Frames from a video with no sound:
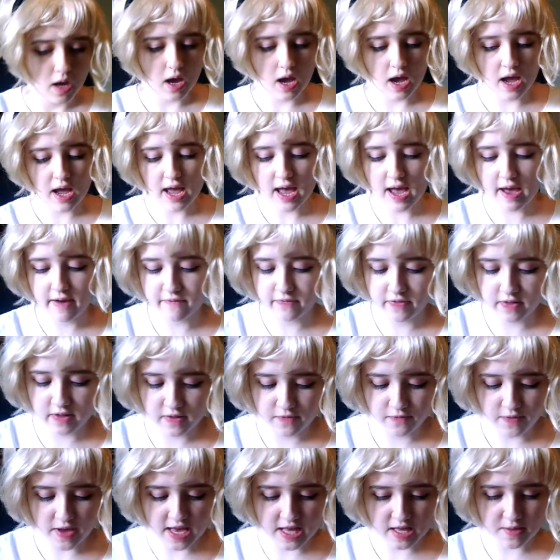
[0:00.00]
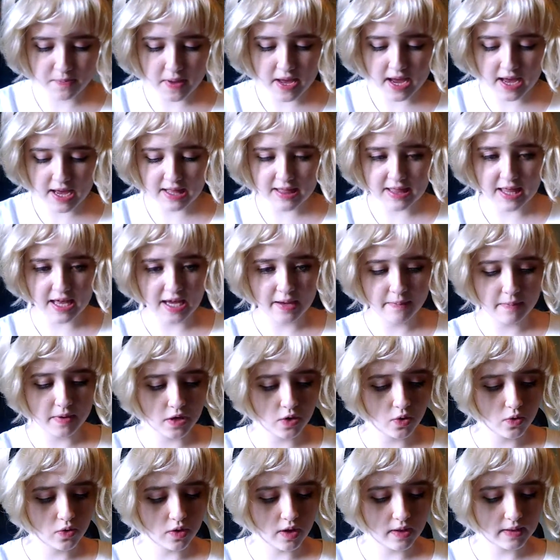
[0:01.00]
I have this face paint that can be
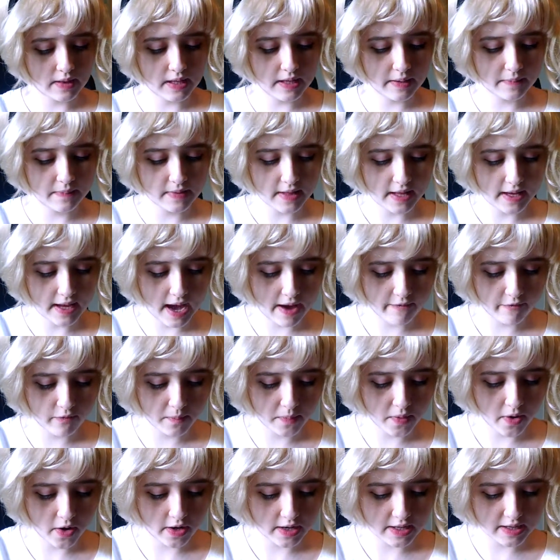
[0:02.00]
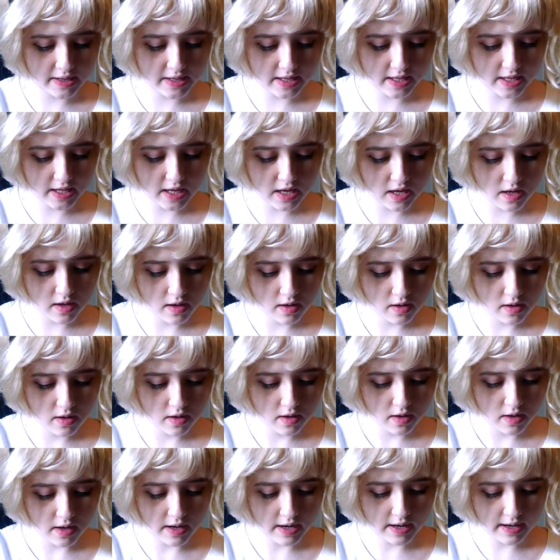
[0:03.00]
used on lips I got from Party City.
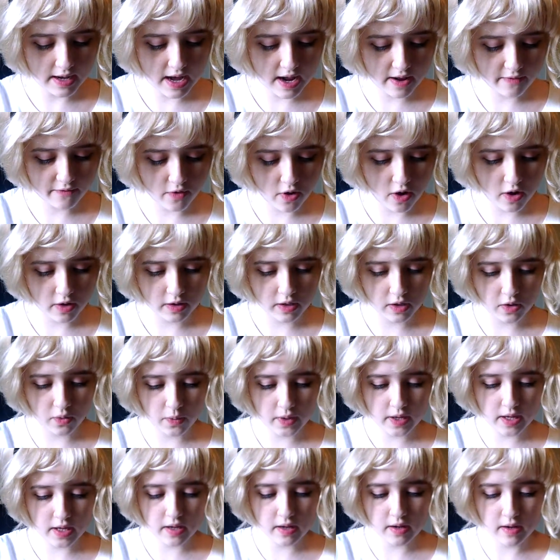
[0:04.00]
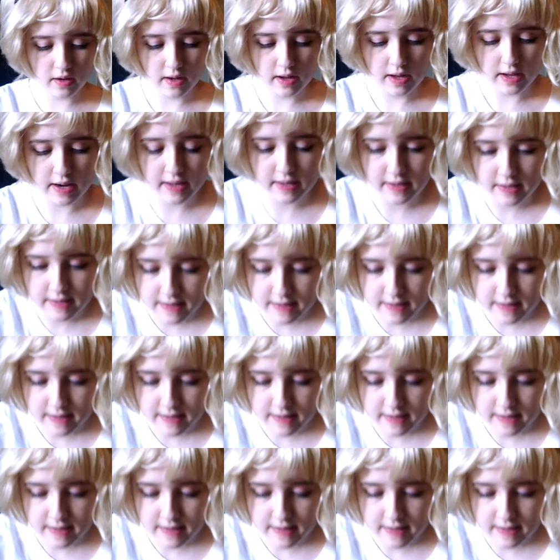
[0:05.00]
And I got it for Harley Quinn, and I